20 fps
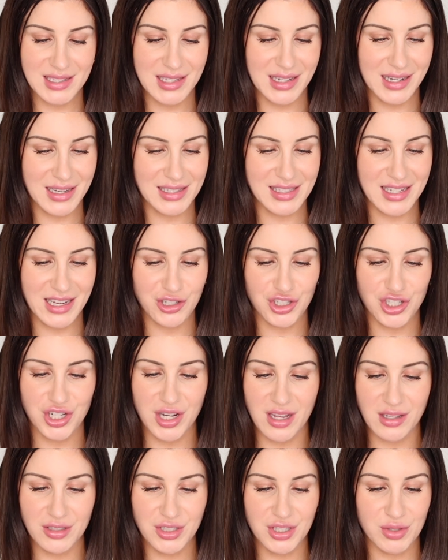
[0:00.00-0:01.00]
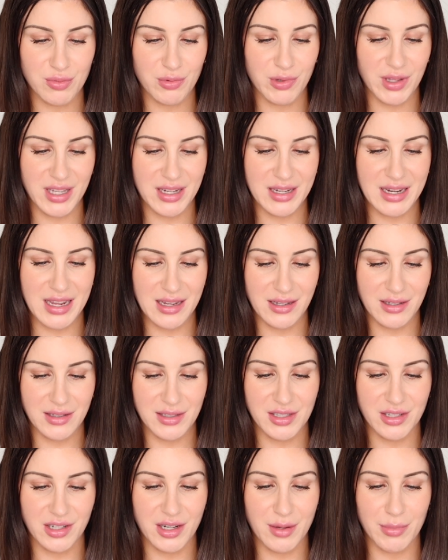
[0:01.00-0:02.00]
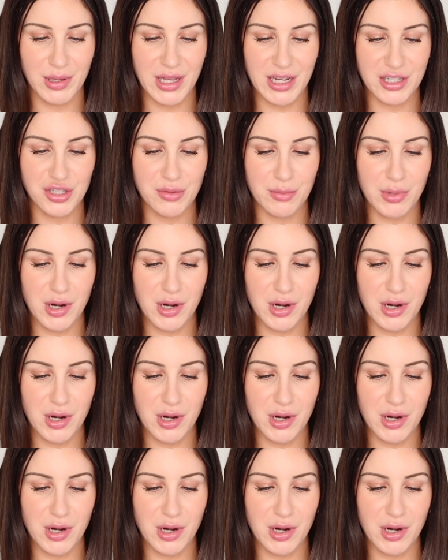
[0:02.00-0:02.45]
Like I said, Chanel just really nails their complexion